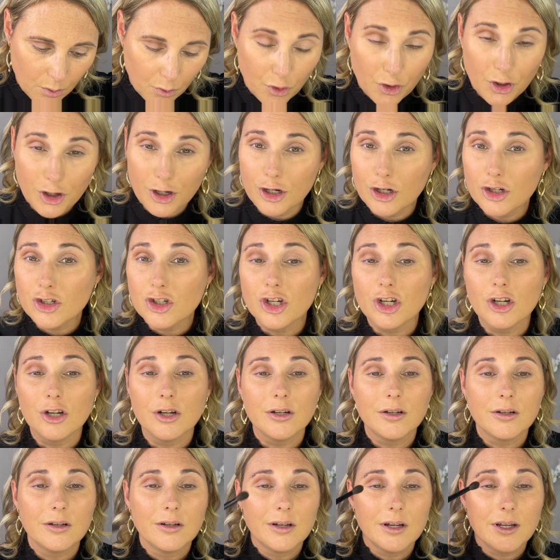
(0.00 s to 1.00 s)

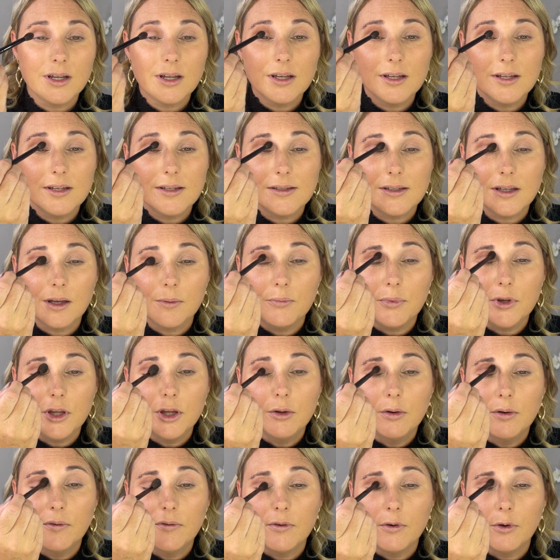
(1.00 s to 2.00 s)
Nurture is a
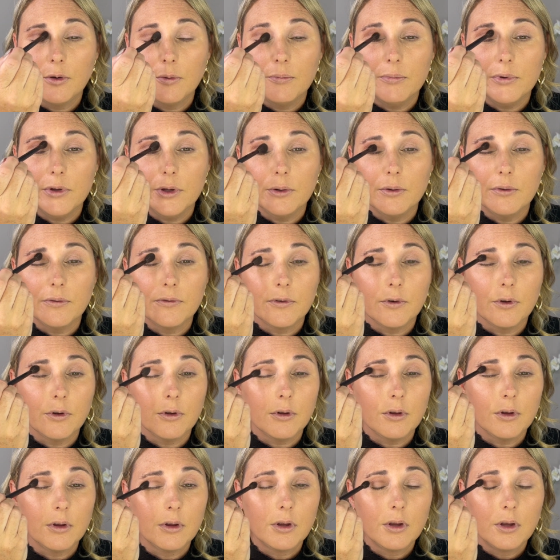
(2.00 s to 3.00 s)
beautiful,
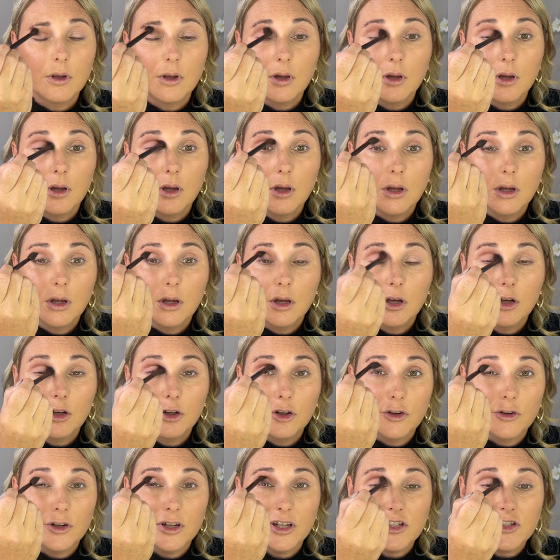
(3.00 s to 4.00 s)
beautiful
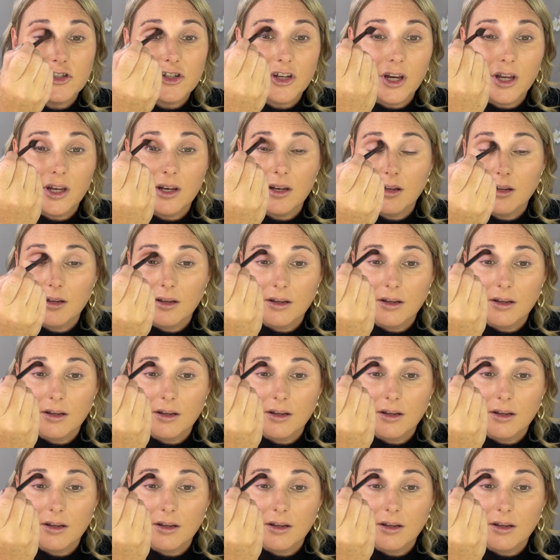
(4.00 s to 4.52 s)
crease shade